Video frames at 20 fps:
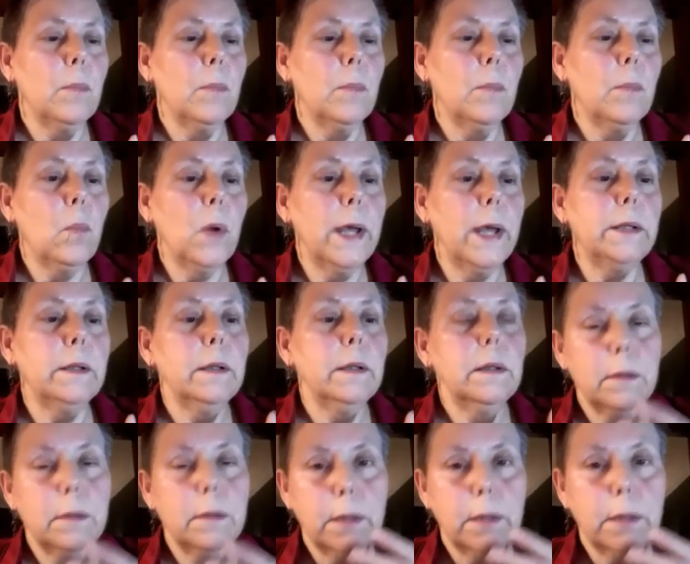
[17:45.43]
when
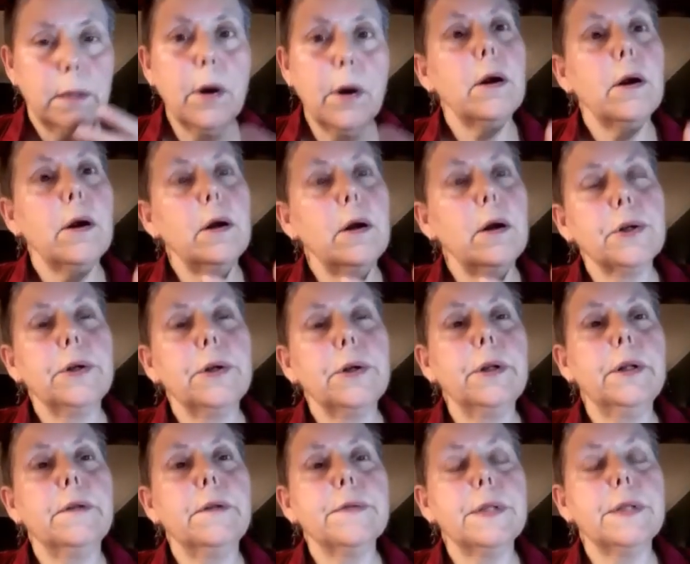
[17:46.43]
there are
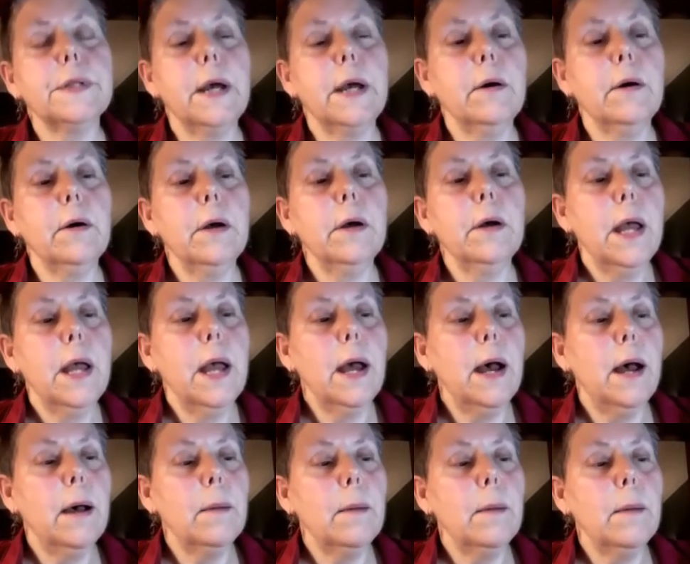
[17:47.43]
alternatives now.
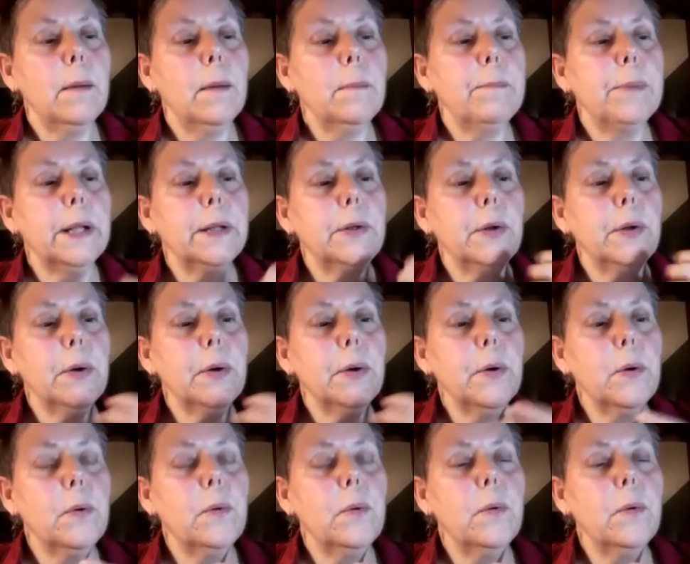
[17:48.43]
But I
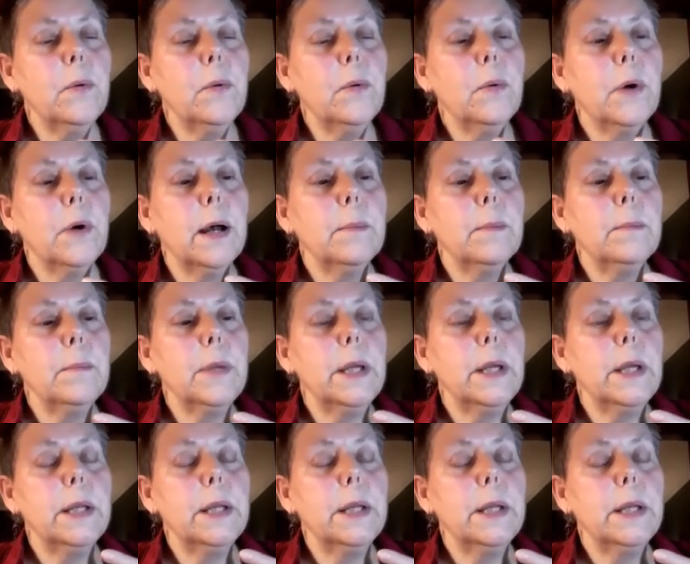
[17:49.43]
know and